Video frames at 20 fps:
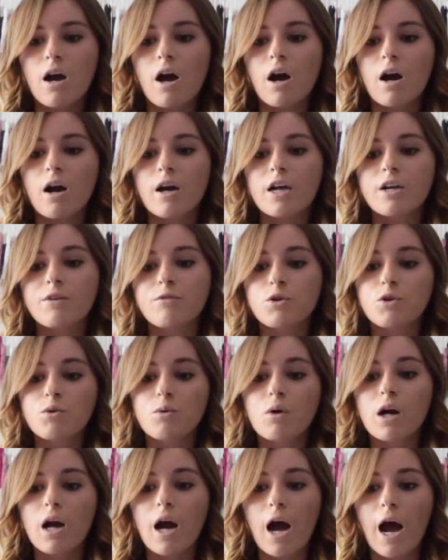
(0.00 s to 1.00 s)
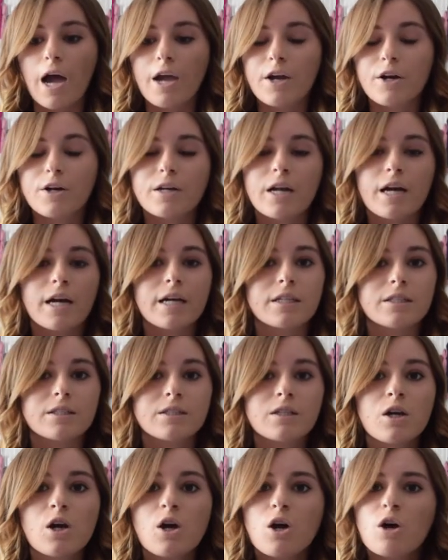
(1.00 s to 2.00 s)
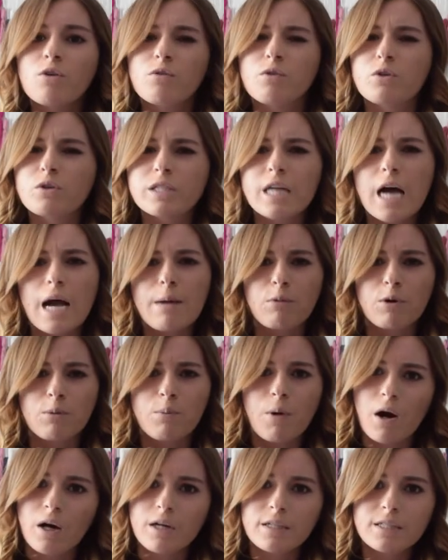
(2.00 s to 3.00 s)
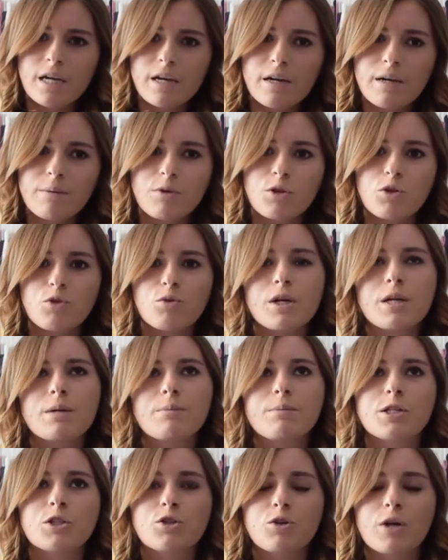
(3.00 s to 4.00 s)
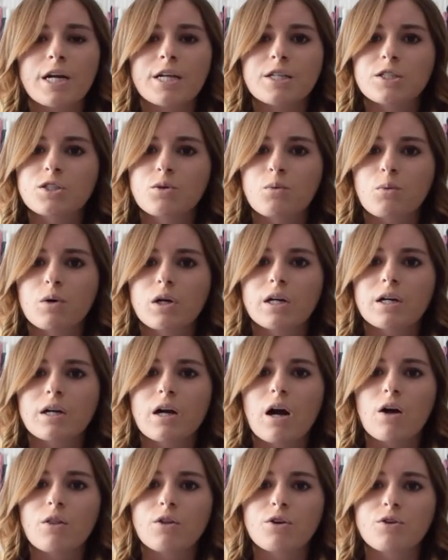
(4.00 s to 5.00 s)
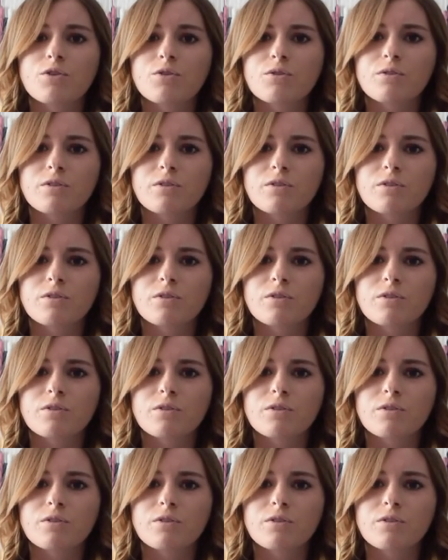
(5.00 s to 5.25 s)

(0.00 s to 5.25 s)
If you are hired as full-time or part-time, you can be trained to work other